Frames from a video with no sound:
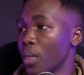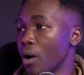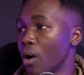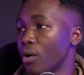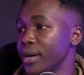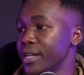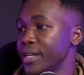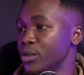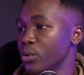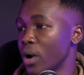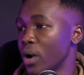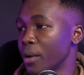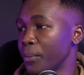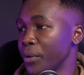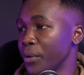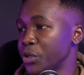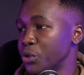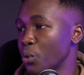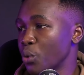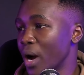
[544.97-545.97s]
The odds is
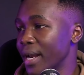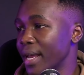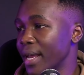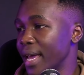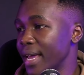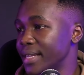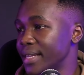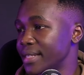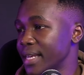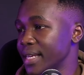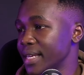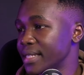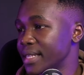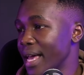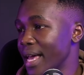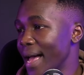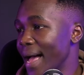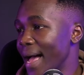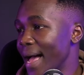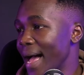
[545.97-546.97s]
1.186.
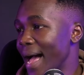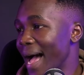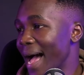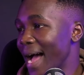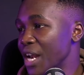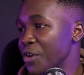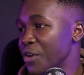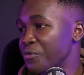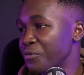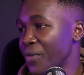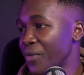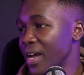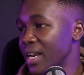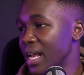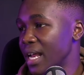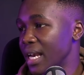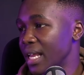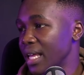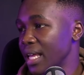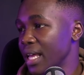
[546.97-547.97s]
And
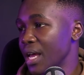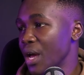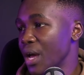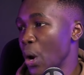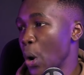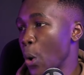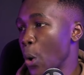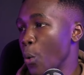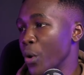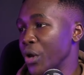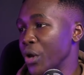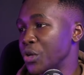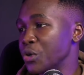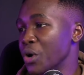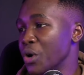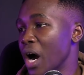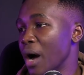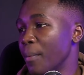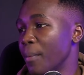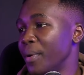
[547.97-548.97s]
finally, we do
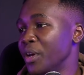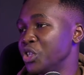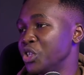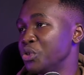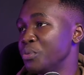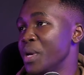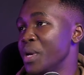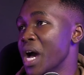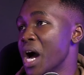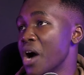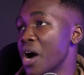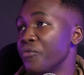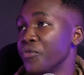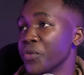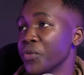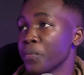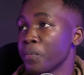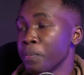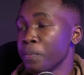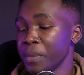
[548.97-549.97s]
happen to be
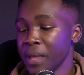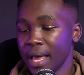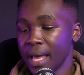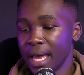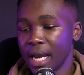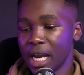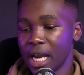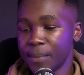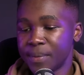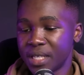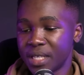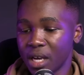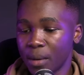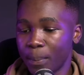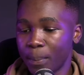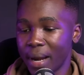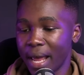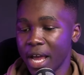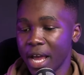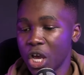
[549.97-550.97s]
having
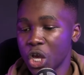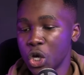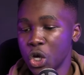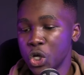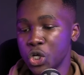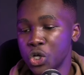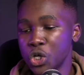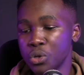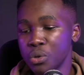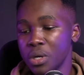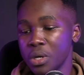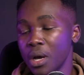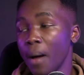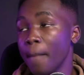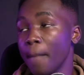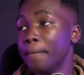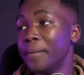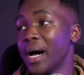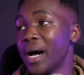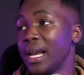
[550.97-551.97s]
Leipzig playing Union
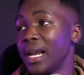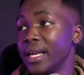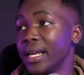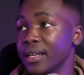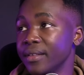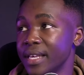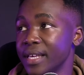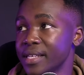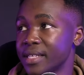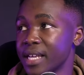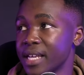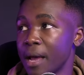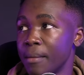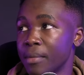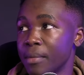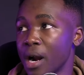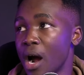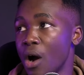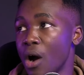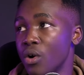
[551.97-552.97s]
Berlin this
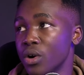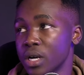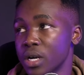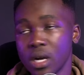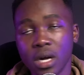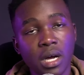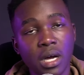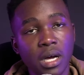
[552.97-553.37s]
time round.